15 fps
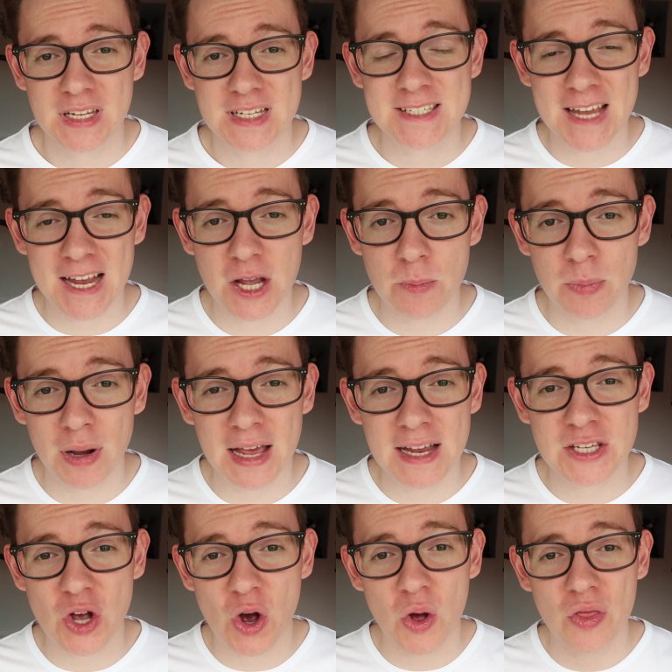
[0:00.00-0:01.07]
Second
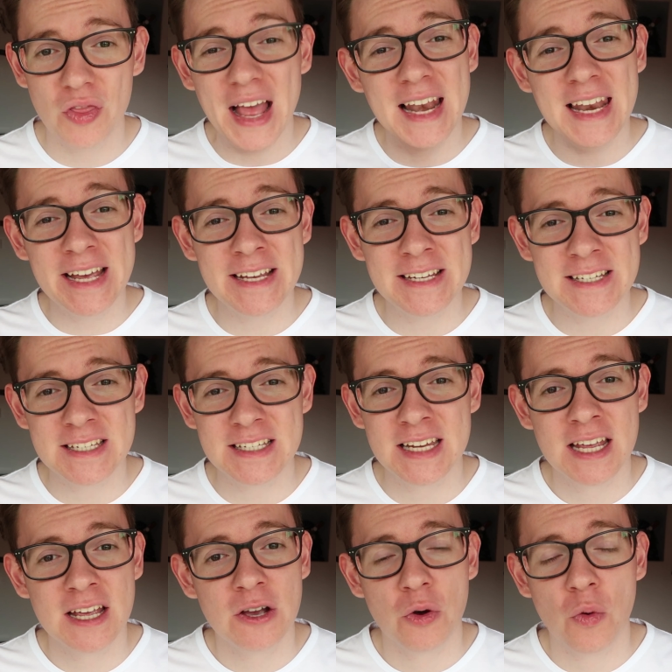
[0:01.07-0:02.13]
place on their list
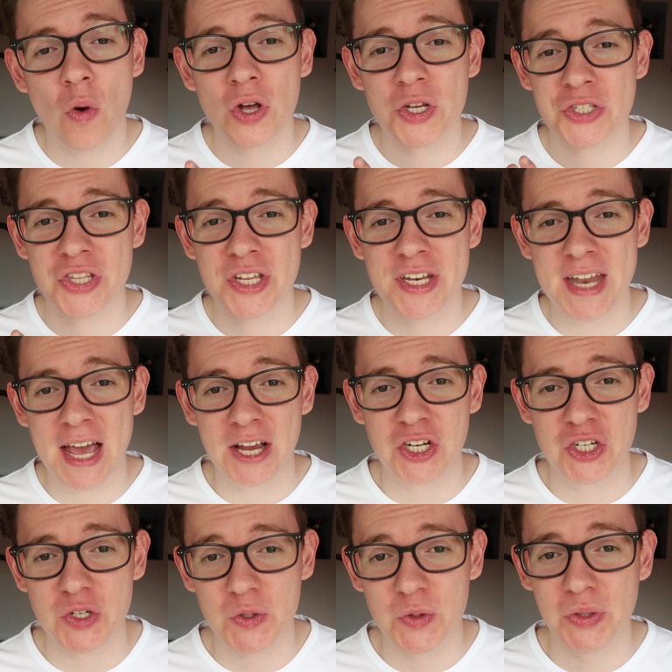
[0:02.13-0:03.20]
was the
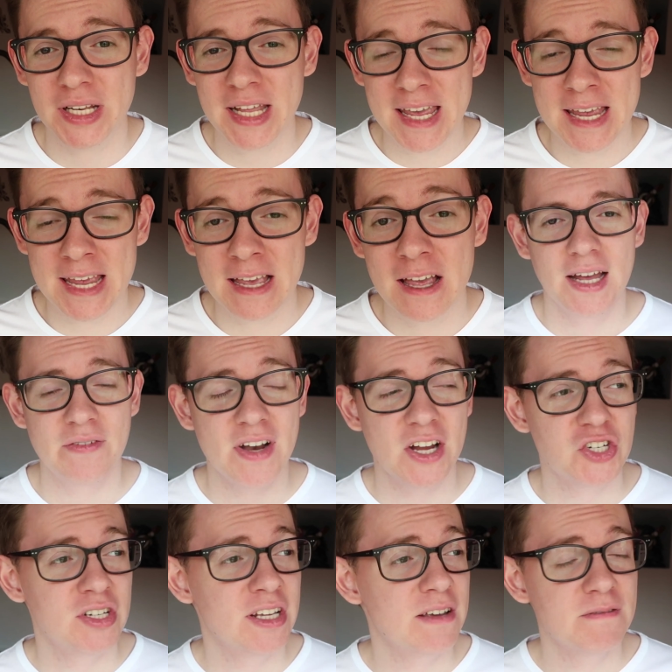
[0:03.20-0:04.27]
National League. And having a
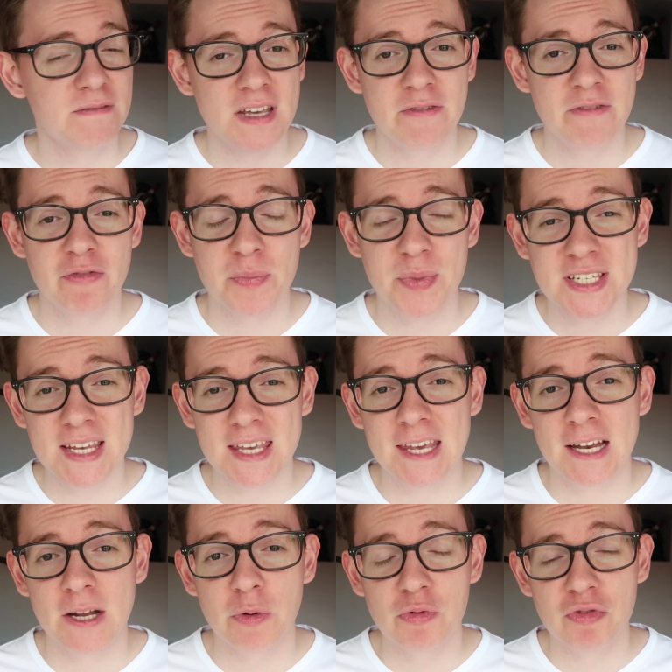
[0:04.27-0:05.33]
National League in FIFA in
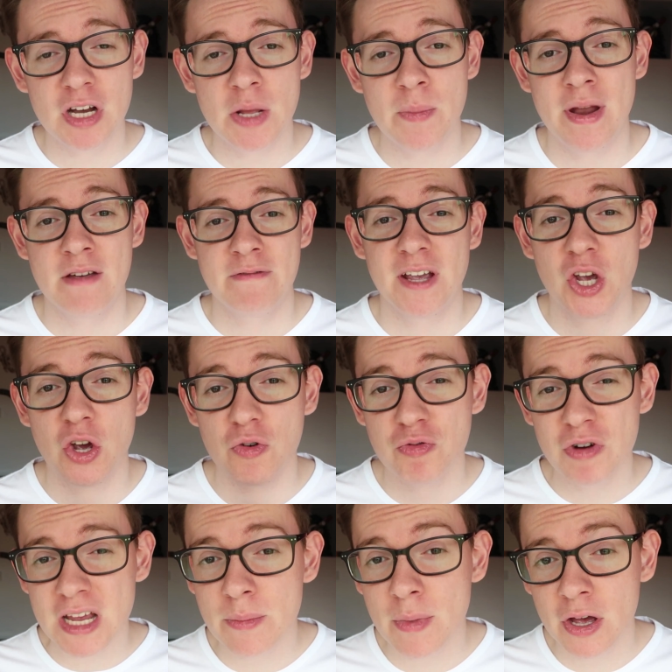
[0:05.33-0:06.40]
particular would really benefit
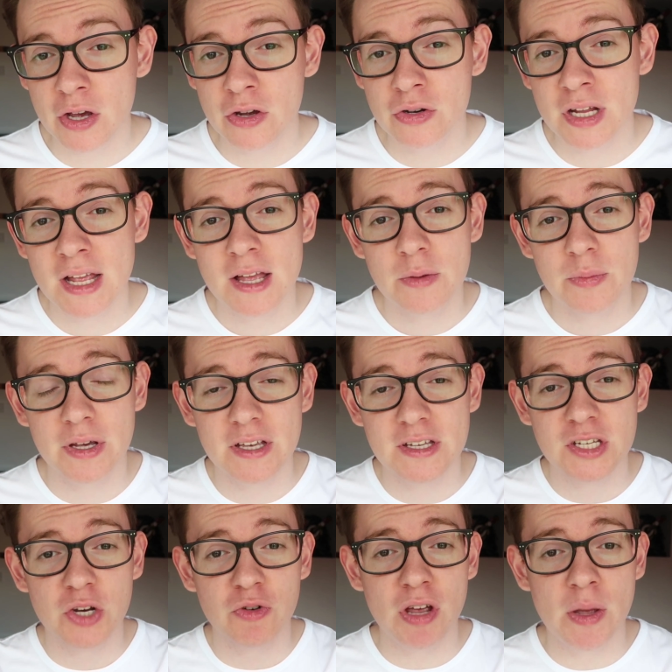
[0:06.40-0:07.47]
career mode,
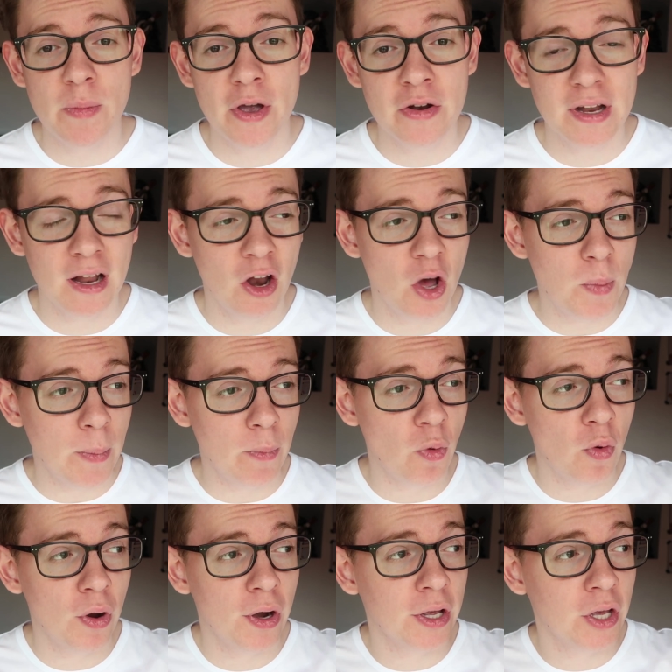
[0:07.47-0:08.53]
because career mode, a lot of
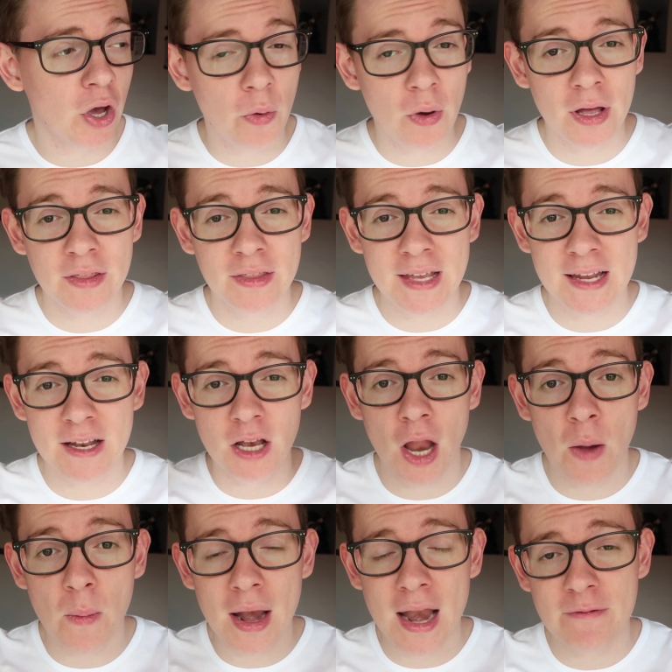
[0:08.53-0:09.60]
people want to go at the
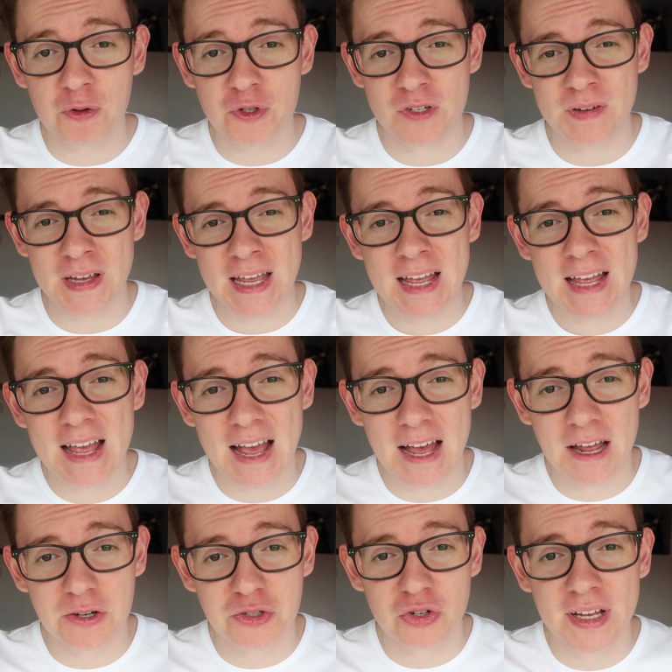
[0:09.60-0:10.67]
lower levels of it
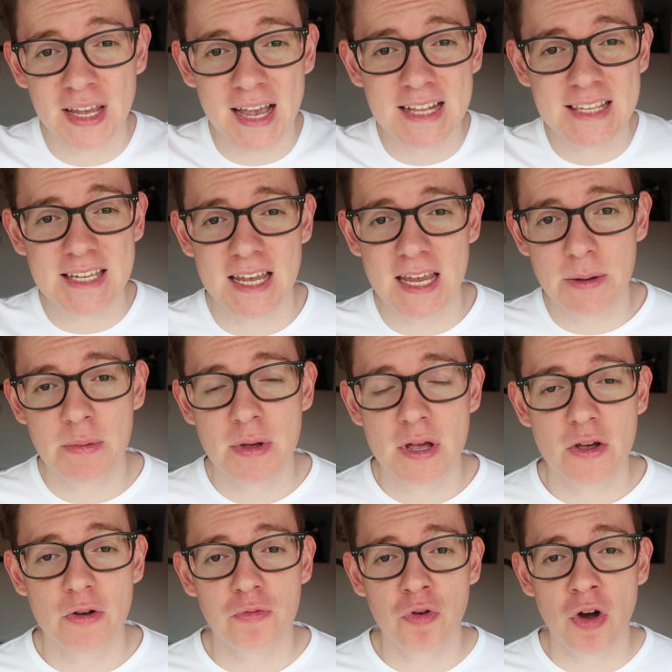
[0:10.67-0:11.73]
and try and get a team
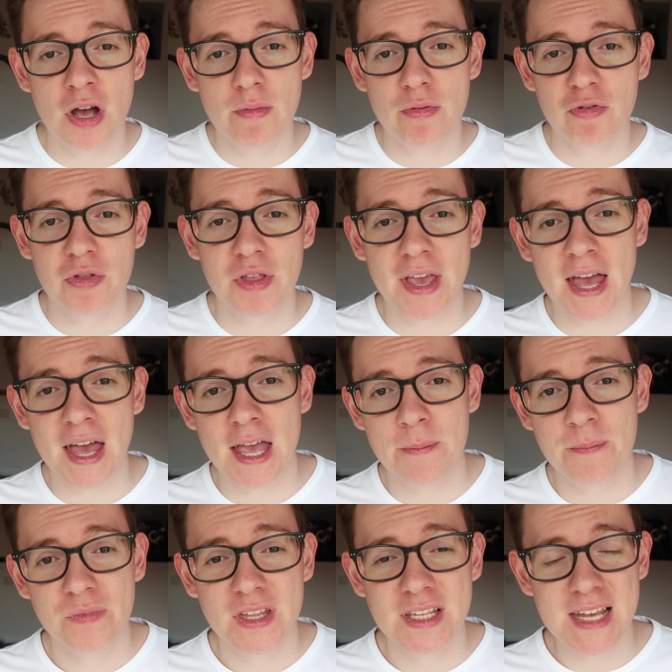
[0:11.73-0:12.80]
right up through the
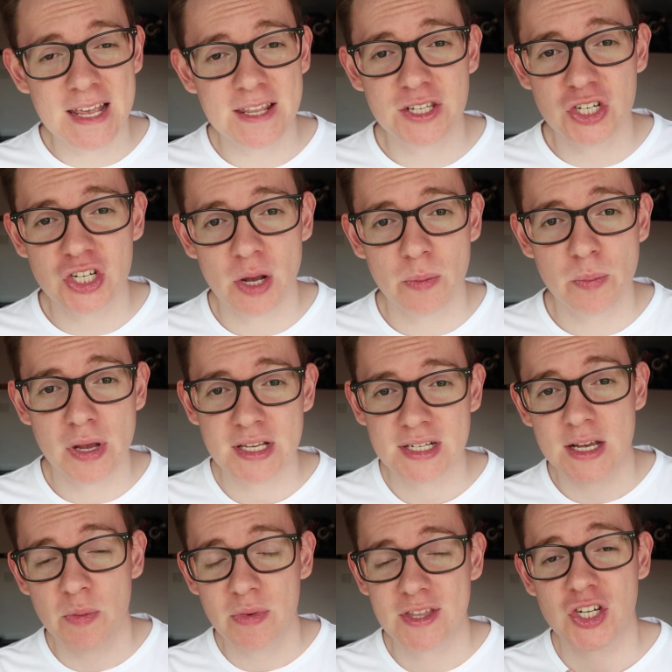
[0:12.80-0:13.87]
game into the Champions
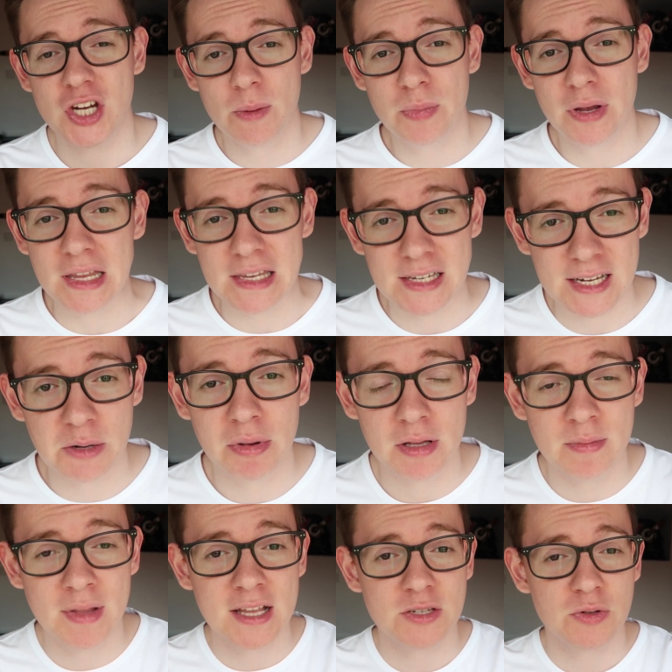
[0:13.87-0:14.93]
League and win the Champions League with
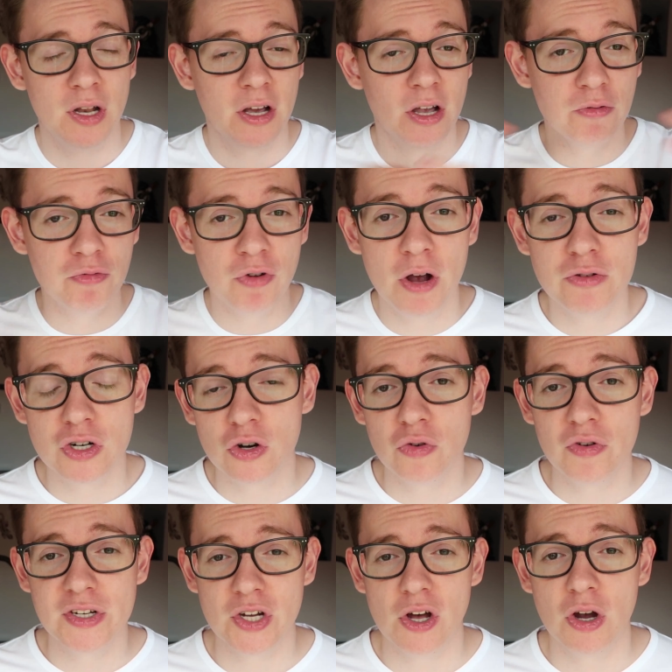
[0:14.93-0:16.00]
them. That's like a road to
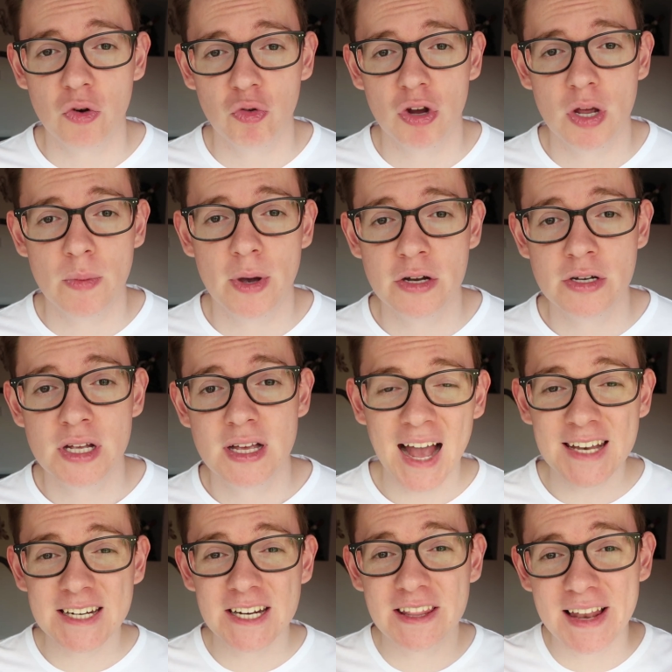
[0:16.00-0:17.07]
glory style career mode.
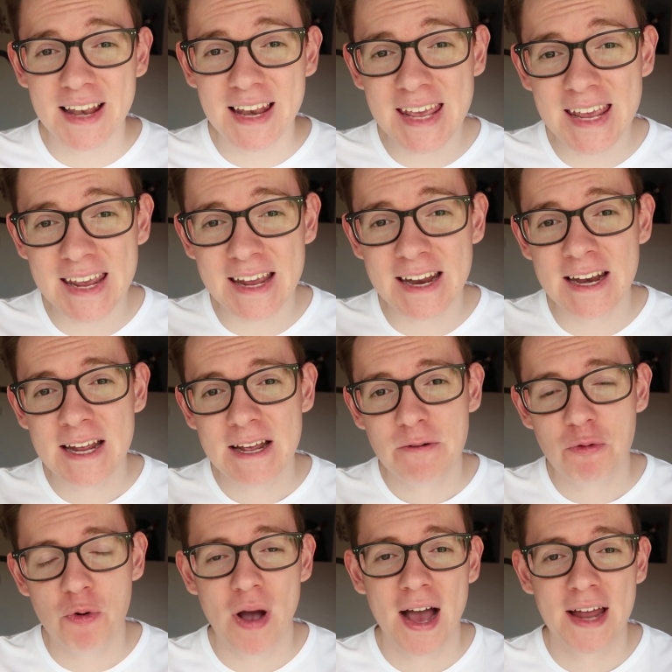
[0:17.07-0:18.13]
Adding another league in
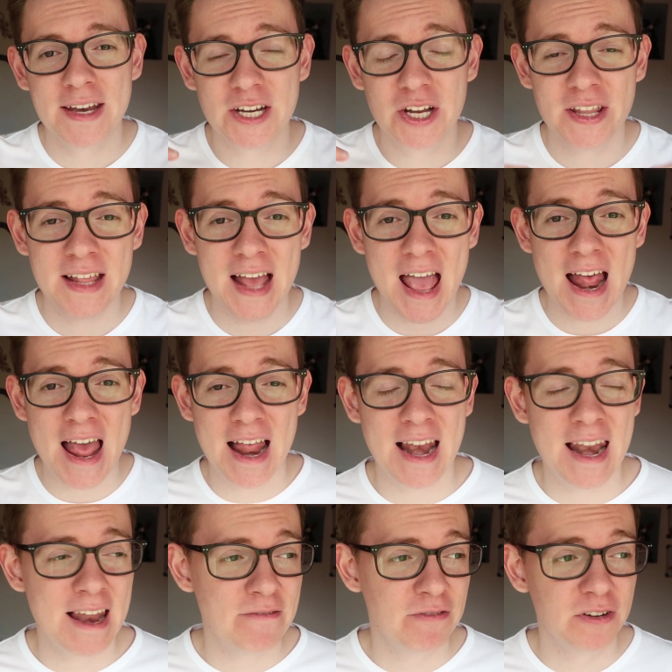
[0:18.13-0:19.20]
will add another
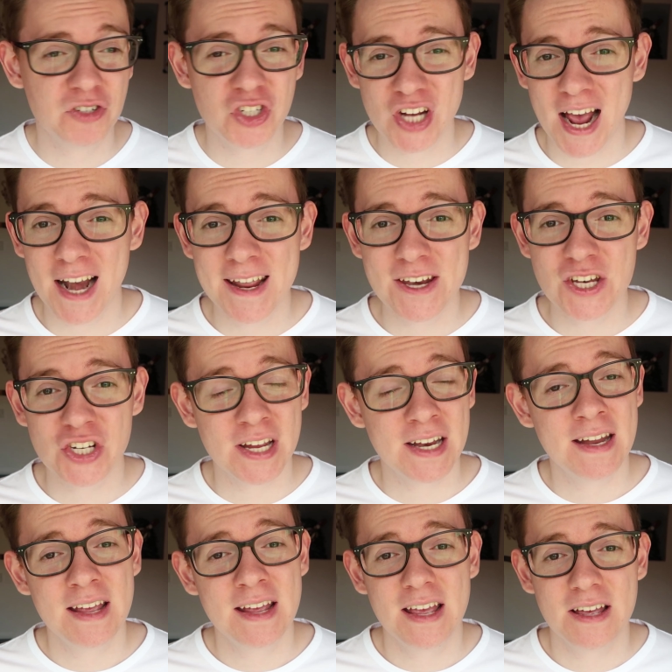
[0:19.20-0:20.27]
level of challenge
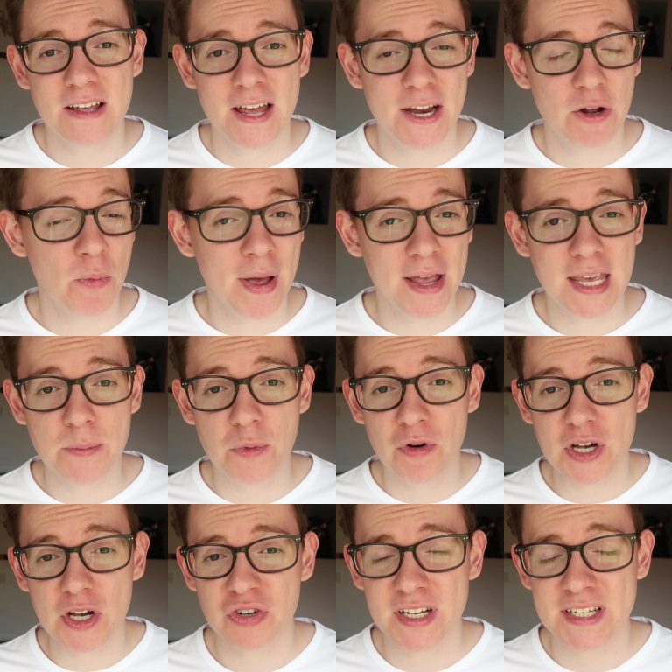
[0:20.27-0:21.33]
in, and it will make it more
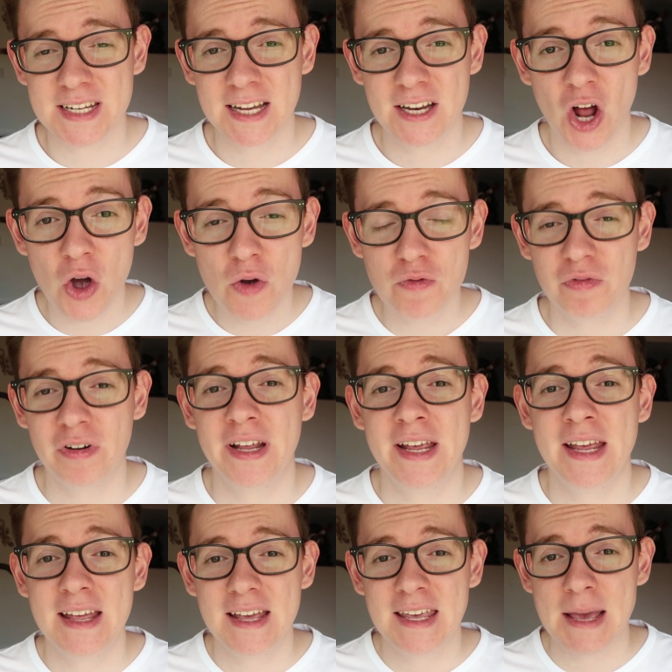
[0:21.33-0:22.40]
interesting and
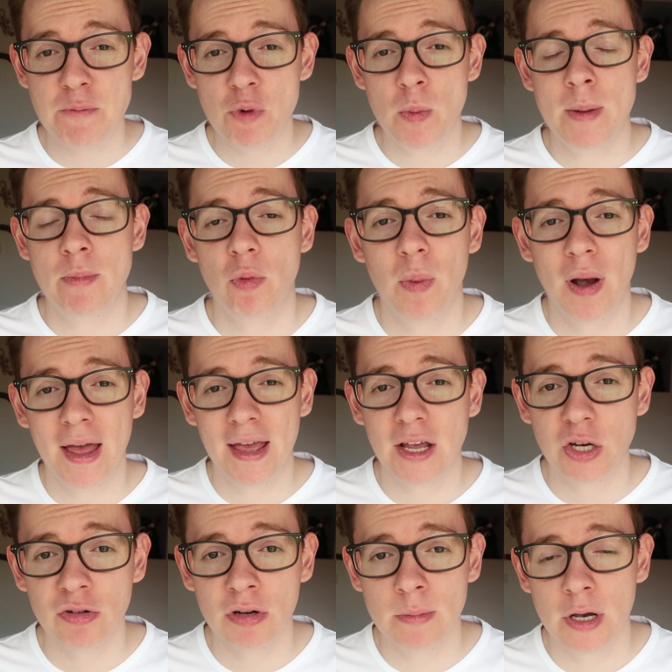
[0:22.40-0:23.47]
hopefully get more people playing
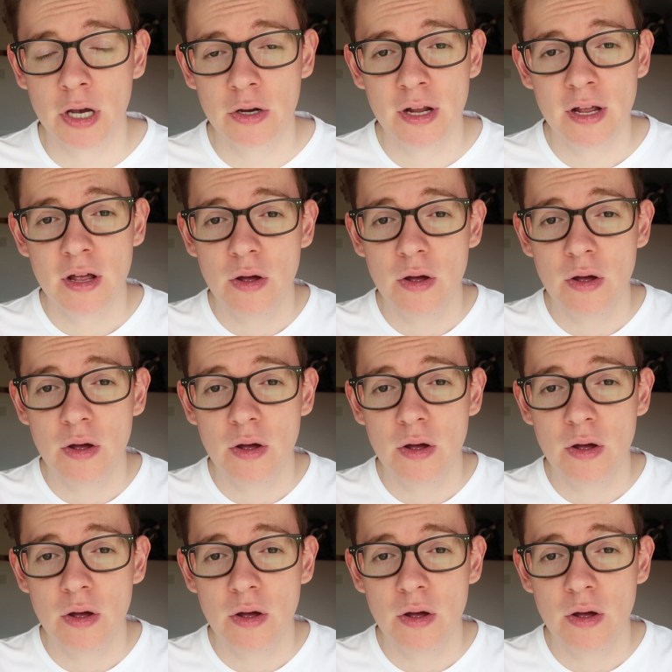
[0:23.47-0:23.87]
career mode.